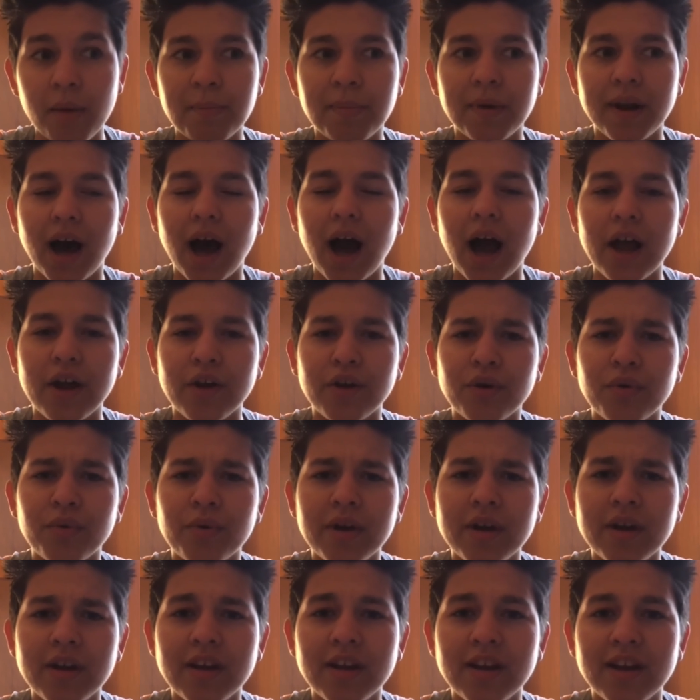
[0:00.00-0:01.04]
but I
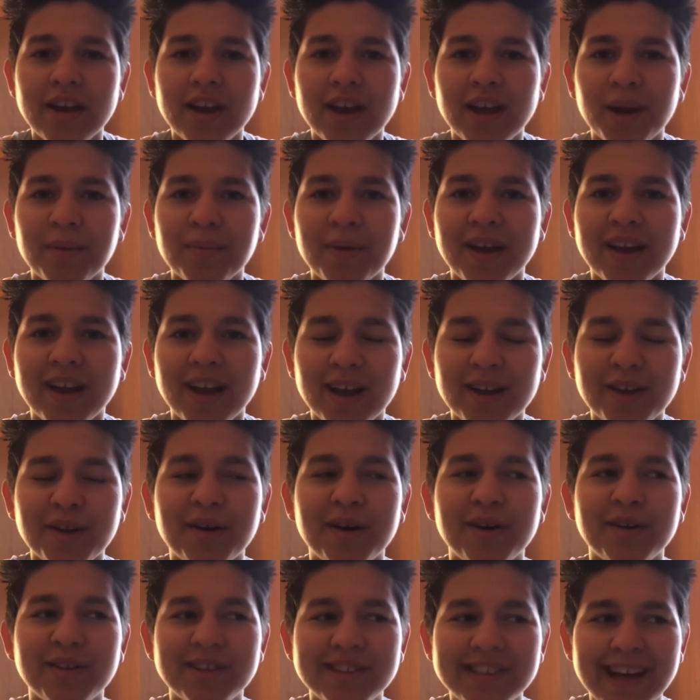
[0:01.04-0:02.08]
knew it and I'm like, I
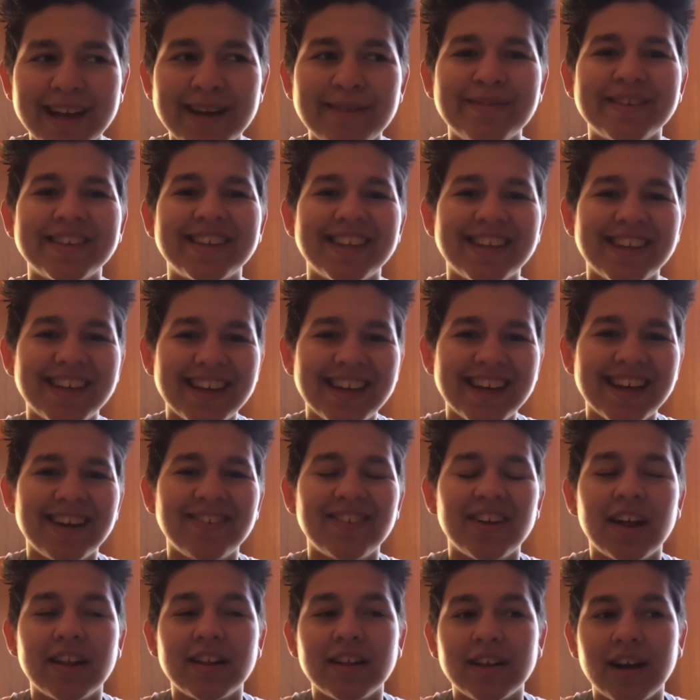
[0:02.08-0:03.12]
know inside I'm like,
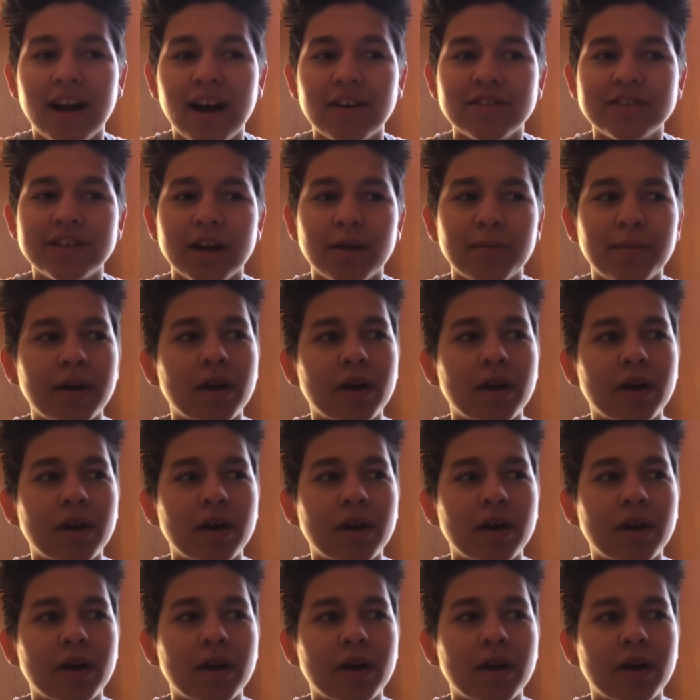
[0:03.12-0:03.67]
yeah, but outside